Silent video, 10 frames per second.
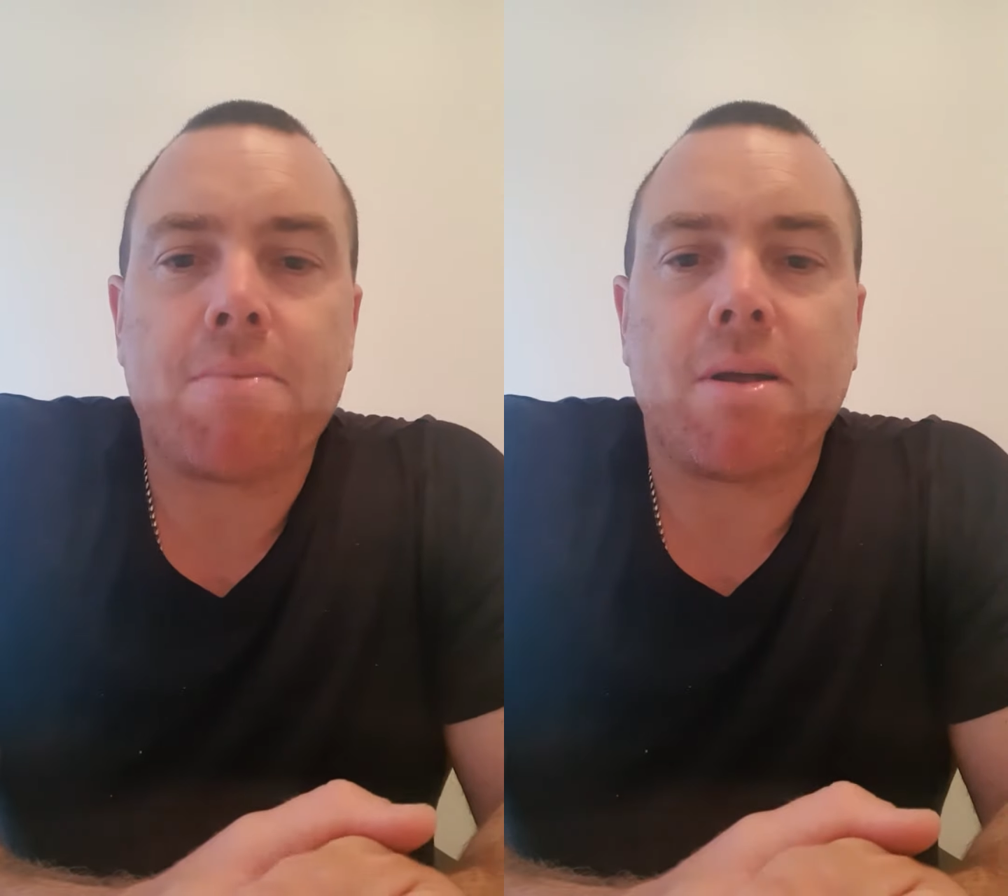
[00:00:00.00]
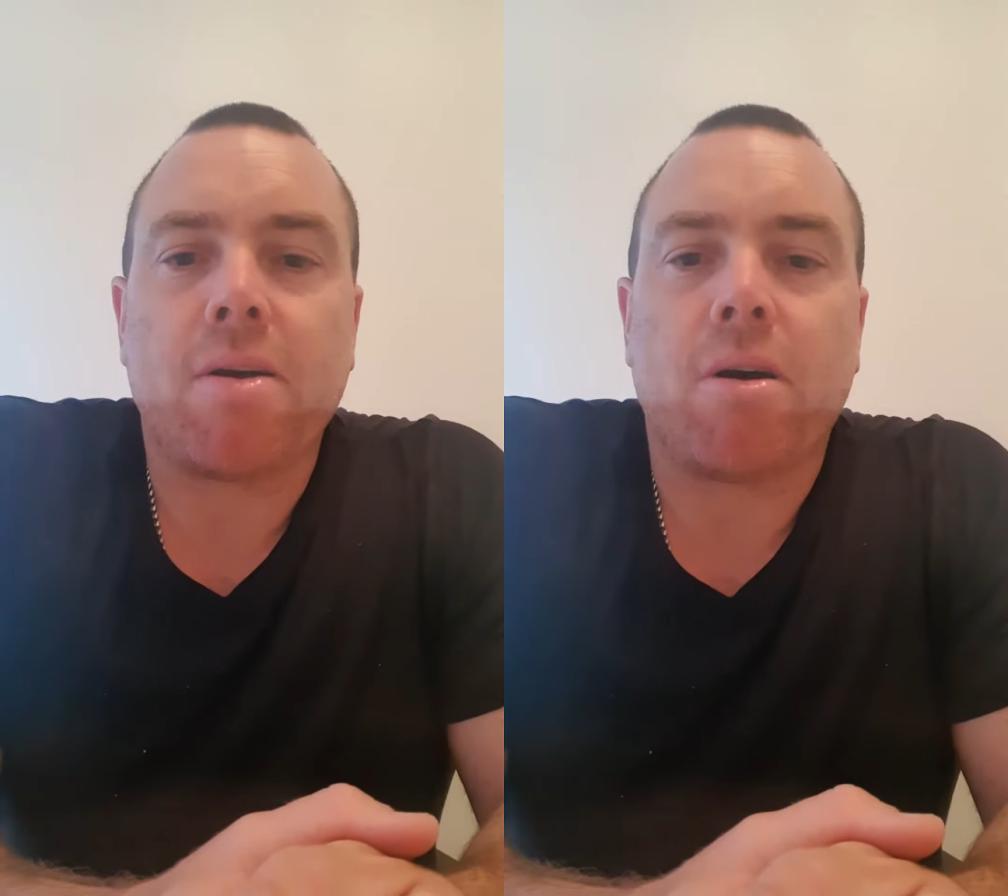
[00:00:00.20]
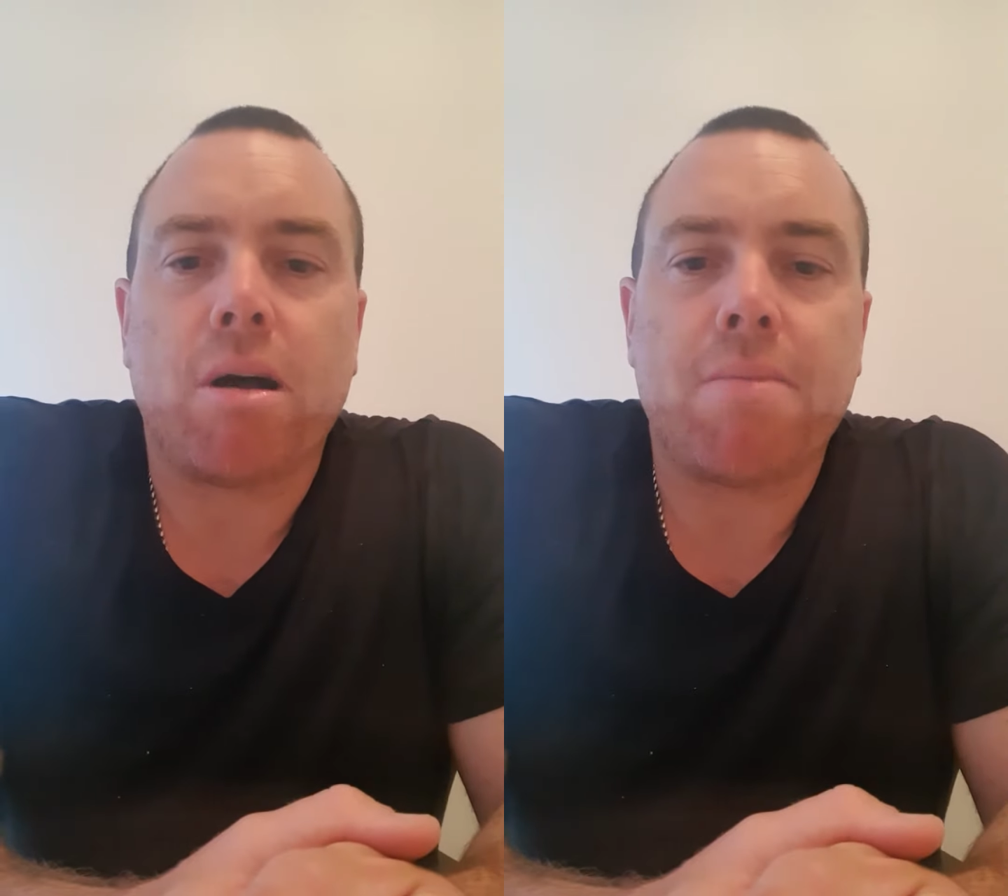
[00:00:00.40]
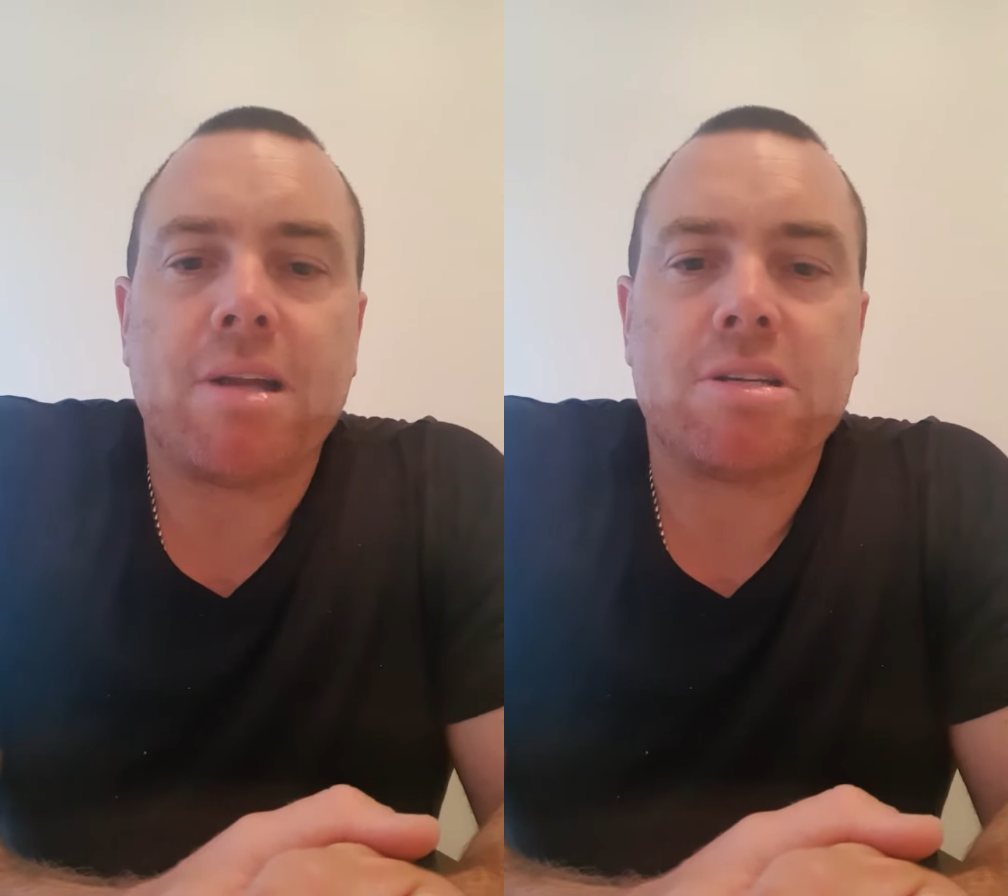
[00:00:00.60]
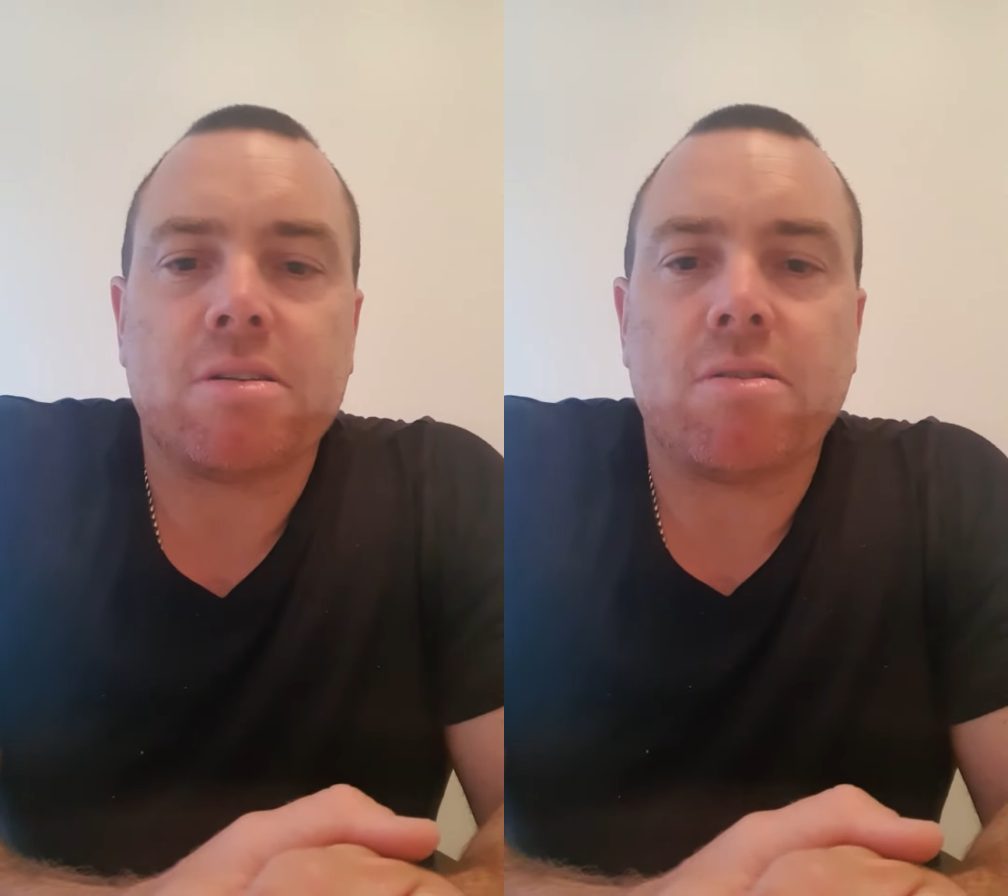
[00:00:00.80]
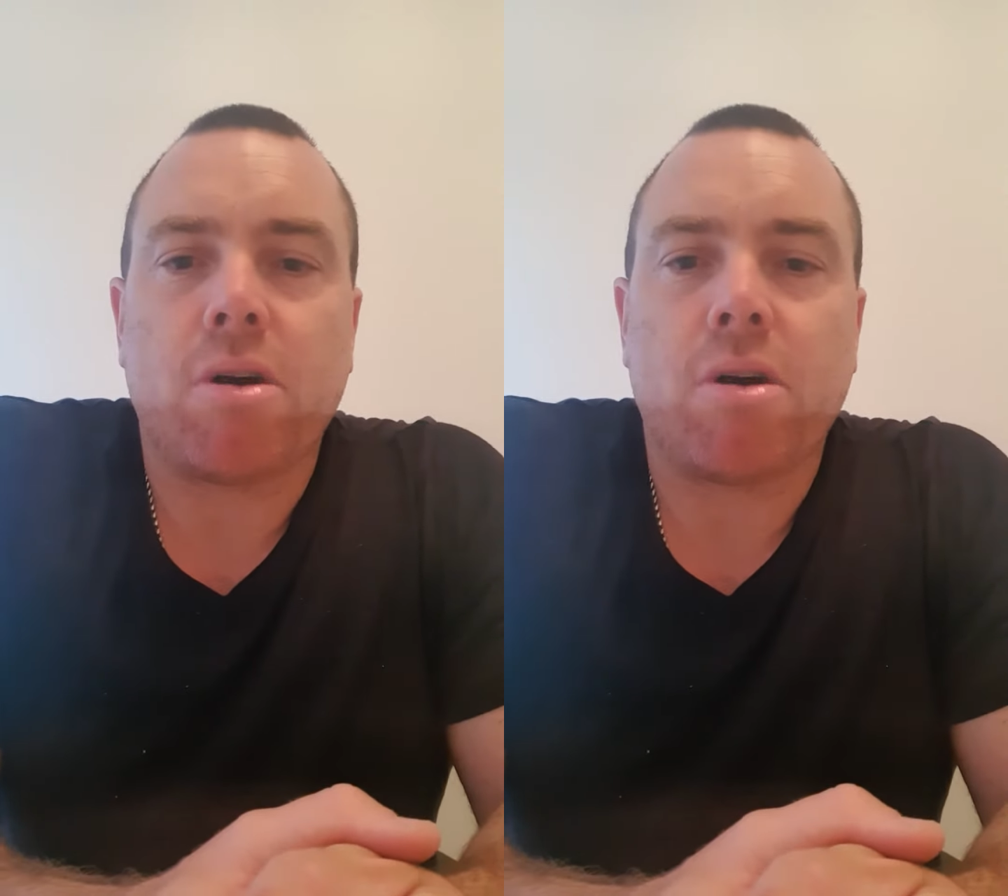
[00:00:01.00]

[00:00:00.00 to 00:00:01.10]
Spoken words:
but I imagine